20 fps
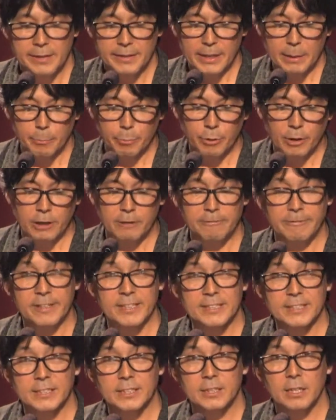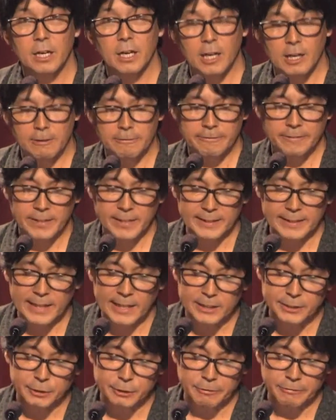that profits off
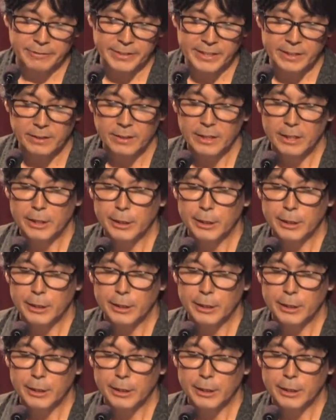catastrophe.